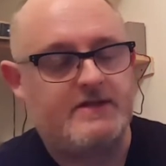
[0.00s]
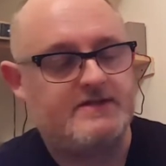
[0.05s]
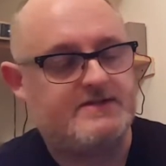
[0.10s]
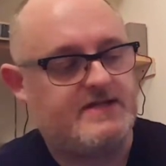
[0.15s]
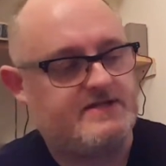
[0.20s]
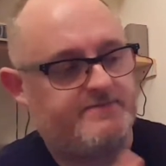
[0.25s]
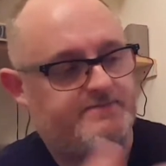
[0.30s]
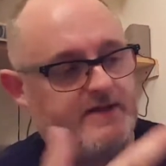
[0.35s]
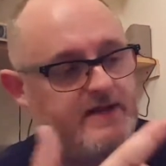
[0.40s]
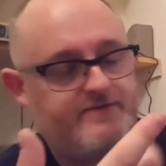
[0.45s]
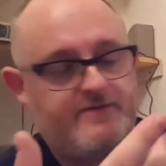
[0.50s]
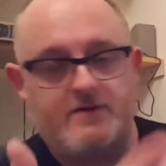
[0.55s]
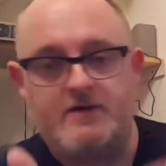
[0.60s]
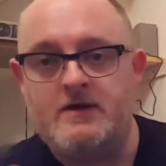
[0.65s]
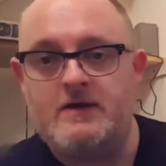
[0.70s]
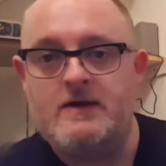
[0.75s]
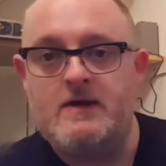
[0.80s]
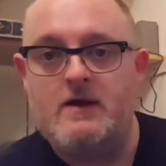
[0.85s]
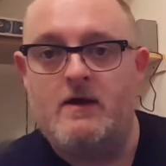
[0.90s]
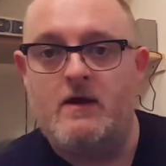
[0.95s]
It's a bit of a
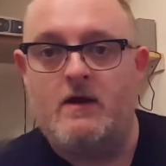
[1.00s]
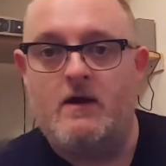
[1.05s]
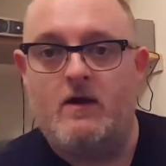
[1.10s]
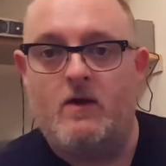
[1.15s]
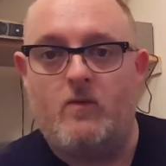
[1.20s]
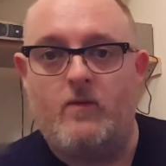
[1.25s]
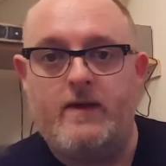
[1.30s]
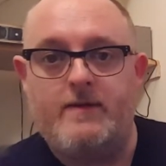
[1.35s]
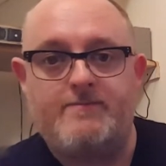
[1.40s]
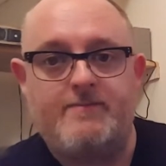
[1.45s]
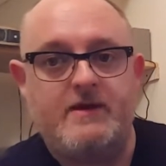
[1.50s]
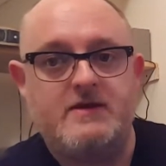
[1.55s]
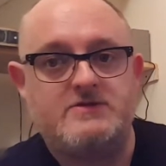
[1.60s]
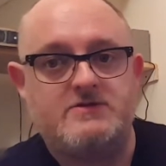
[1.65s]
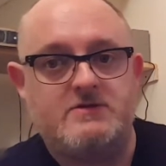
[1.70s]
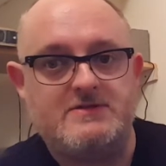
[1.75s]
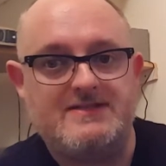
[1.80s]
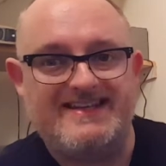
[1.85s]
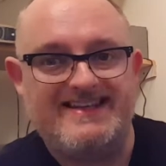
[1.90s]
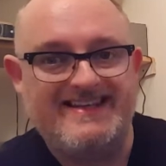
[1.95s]
wheat beer,
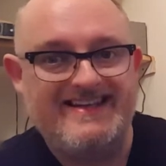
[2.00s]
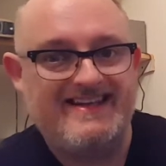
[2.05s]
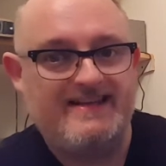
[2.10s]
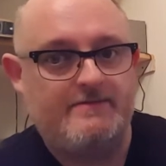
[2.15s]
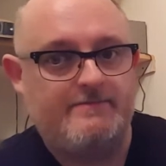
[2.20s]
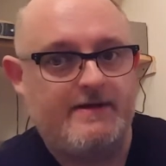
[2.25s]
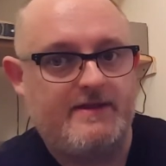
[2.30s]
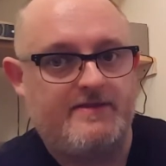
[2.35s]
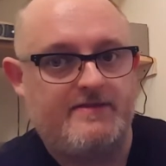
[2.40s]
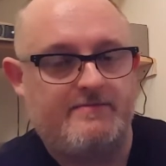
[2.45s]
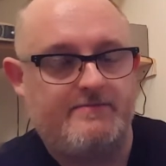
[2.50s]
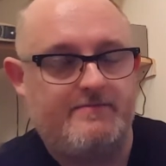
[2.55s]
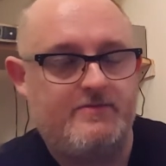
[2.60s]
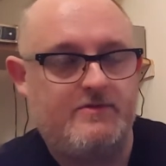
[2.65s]
so it's a little bit,